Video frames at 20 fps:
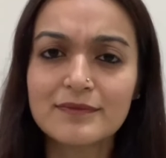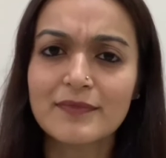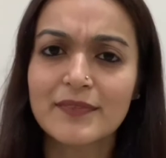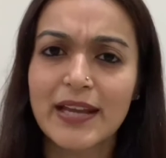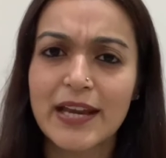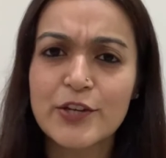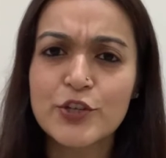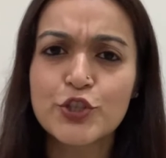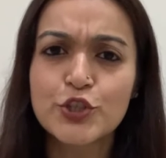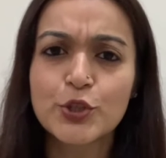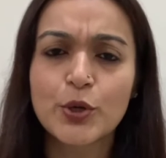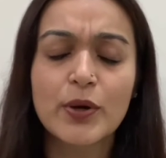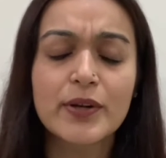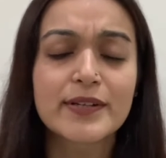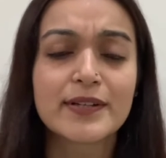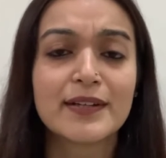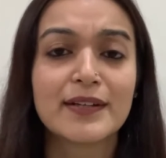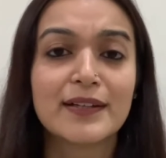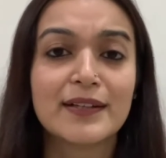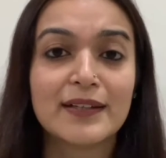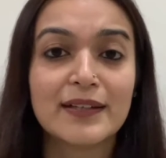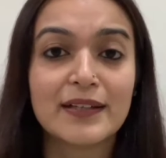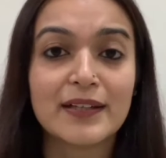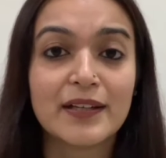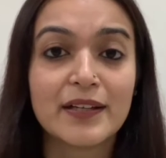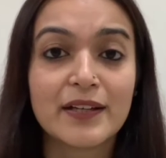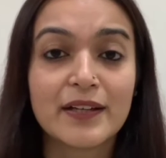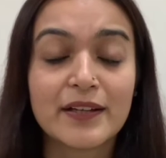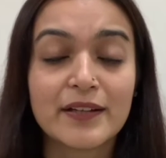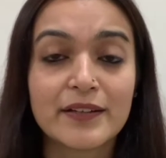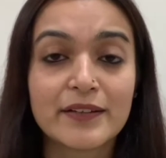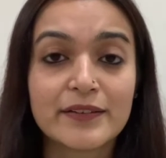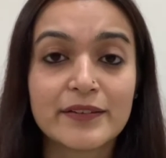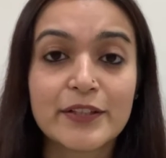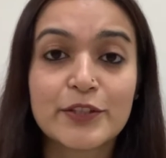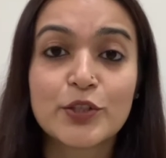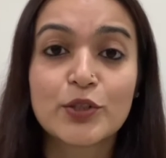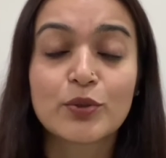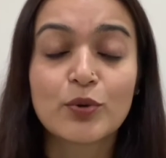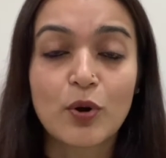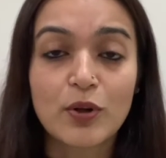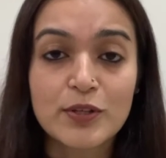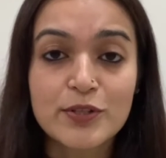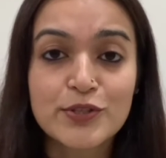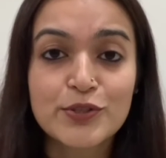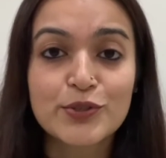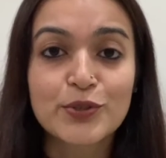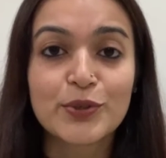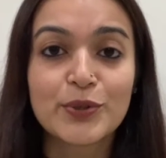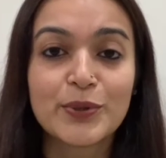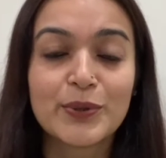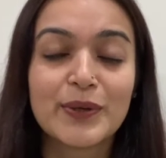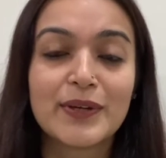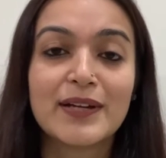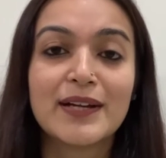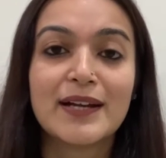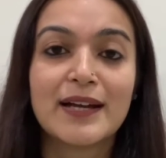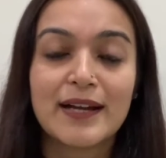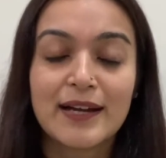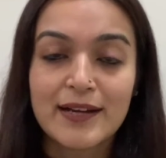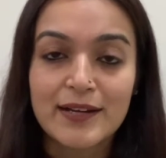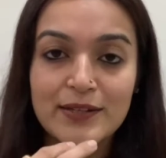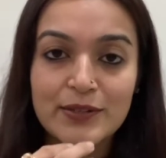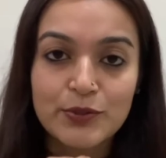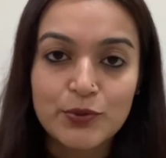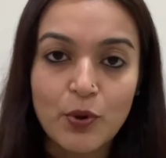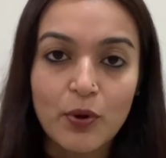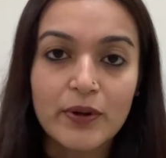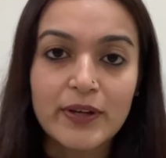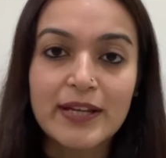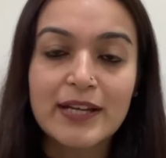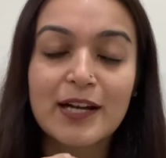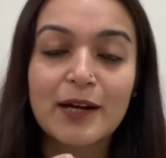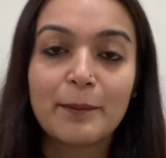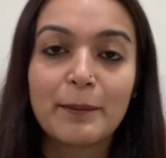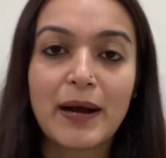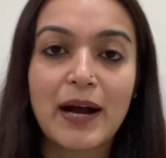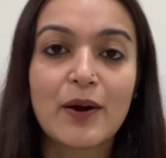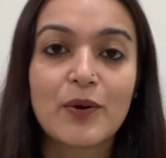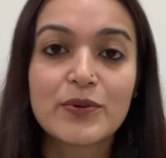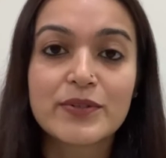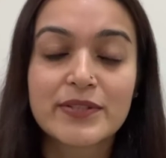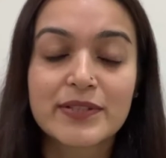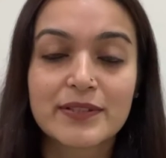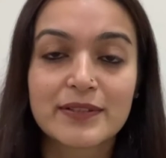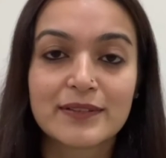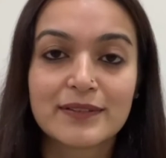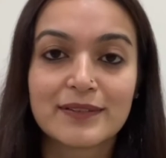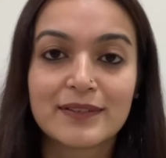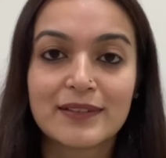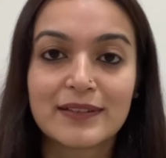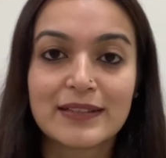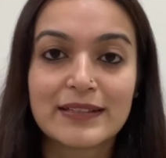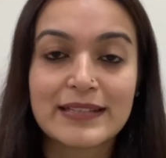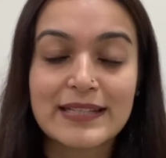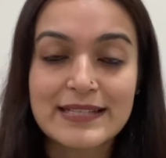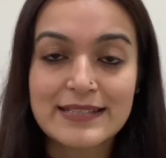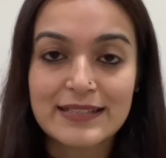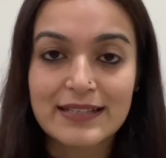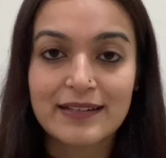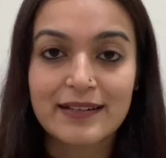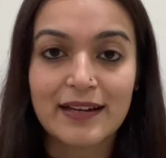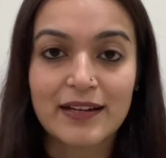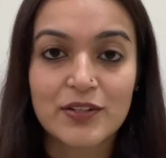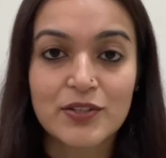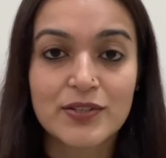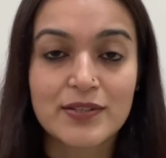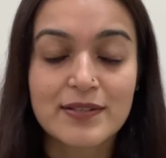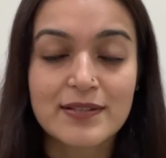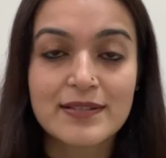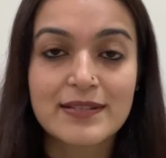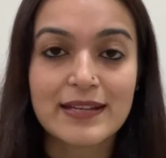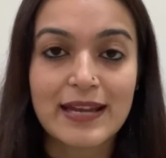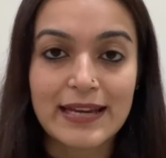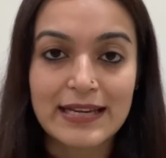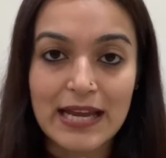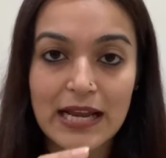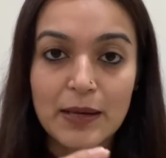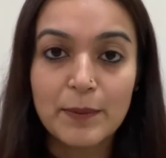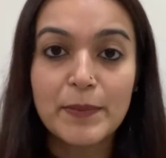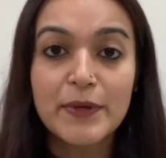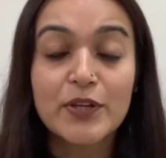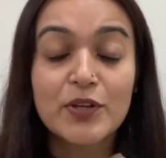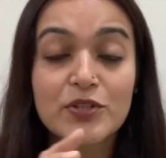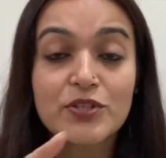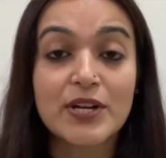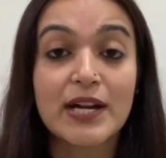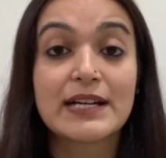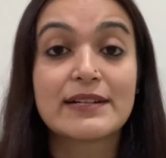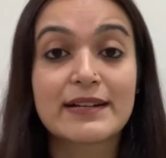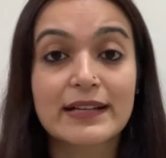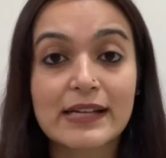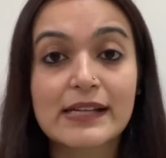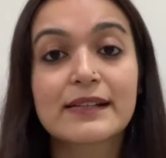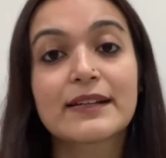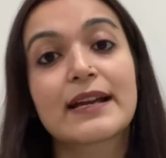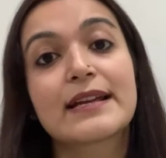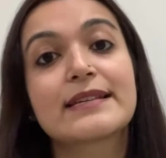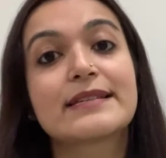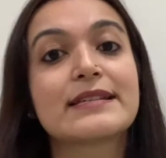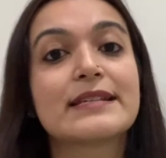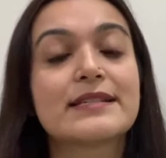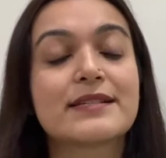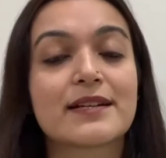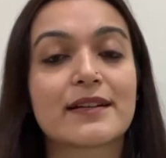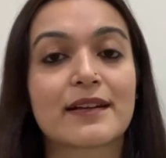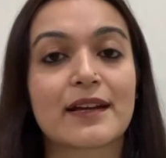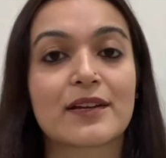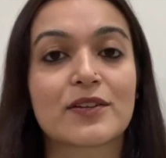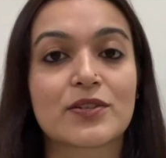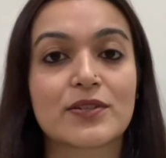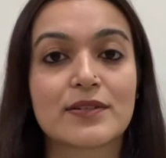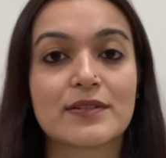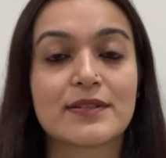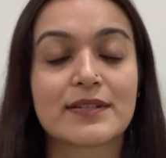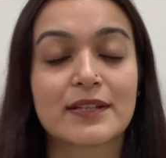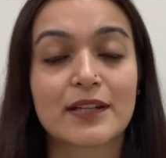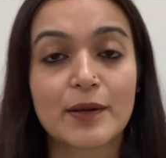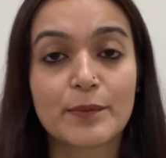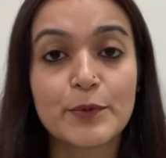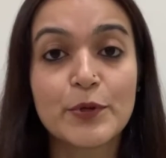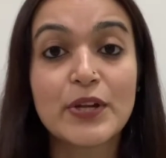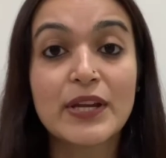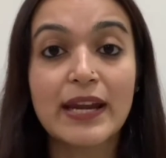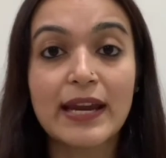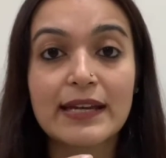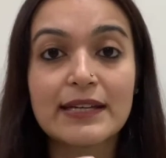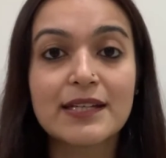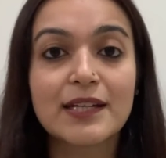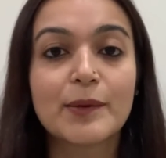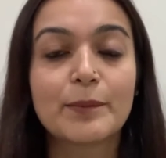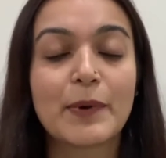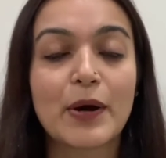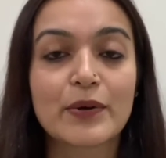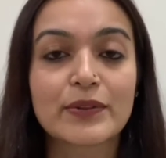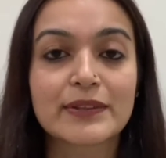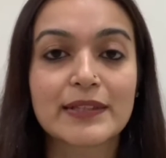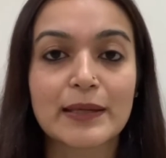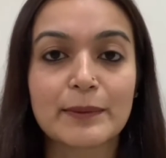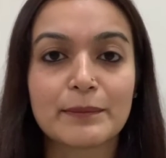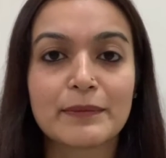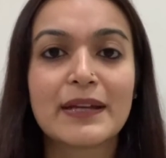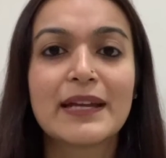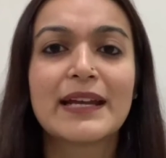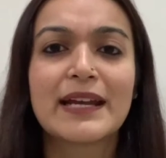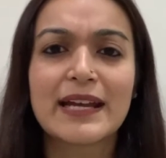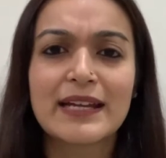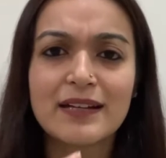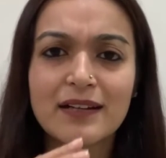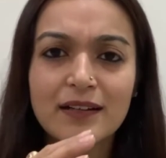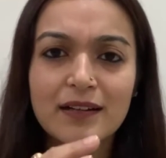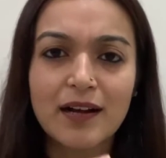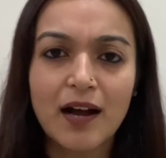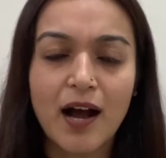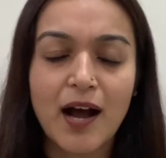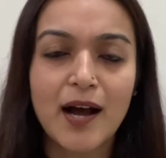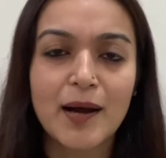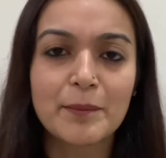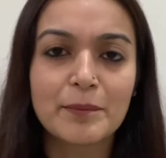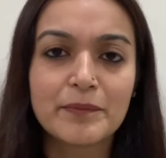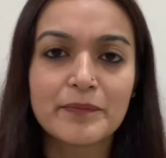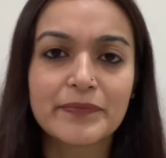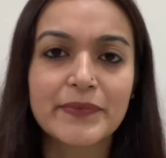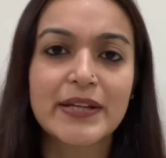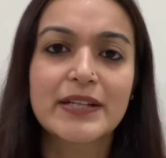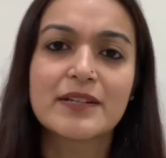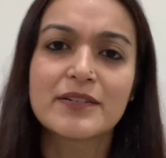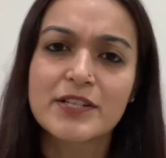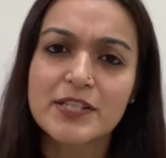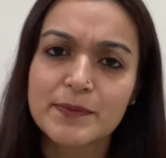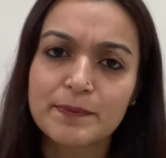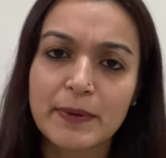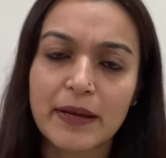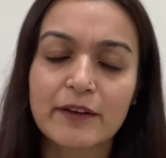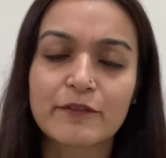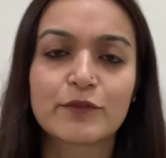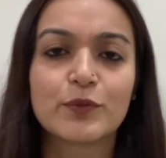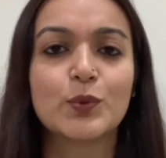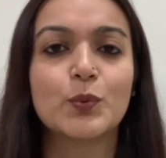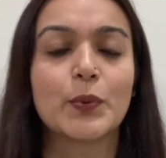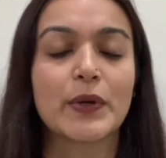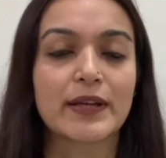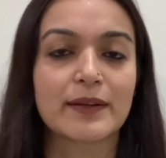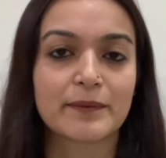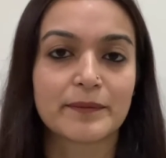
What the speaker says: Ensure that you're also talking about these corrections and helping your child recognize these corrections and communicating about them in a calm and a respectful way.